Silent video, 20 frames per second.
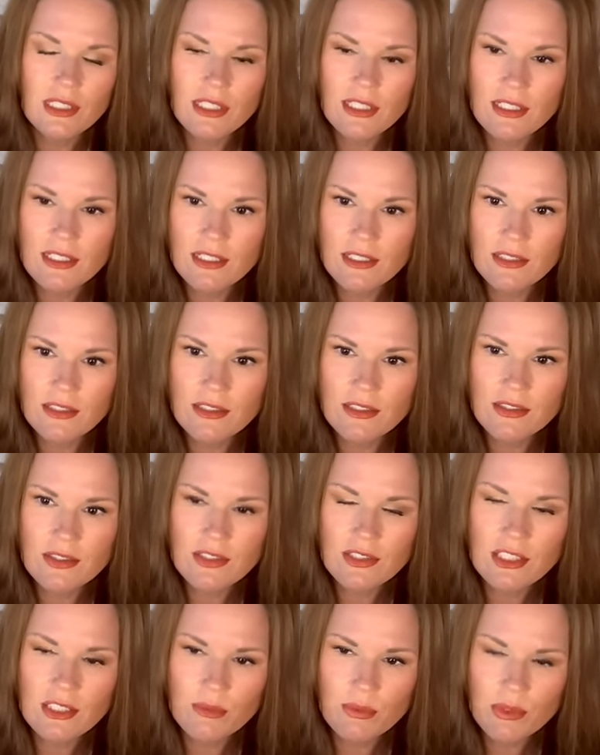And that's
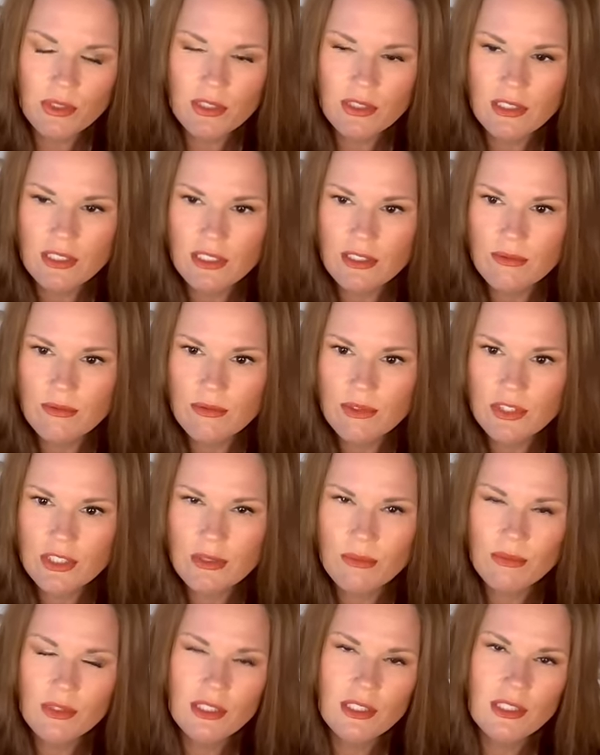typically
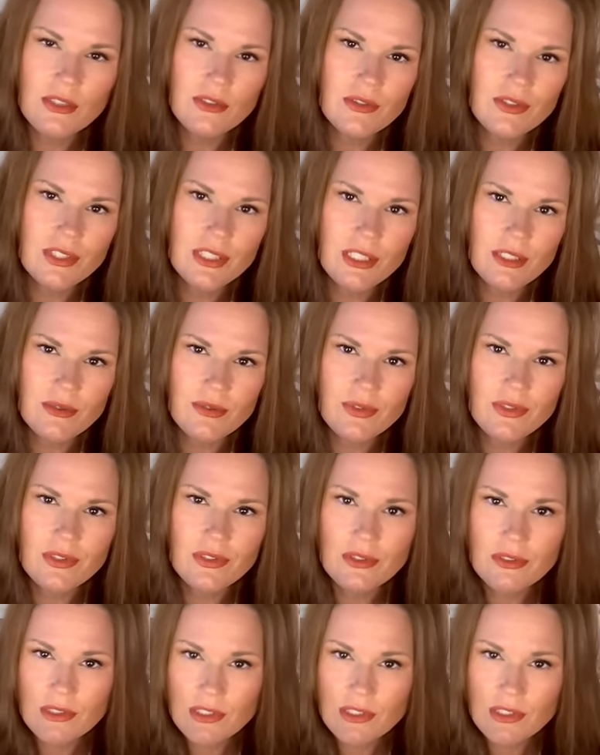something in ourselves,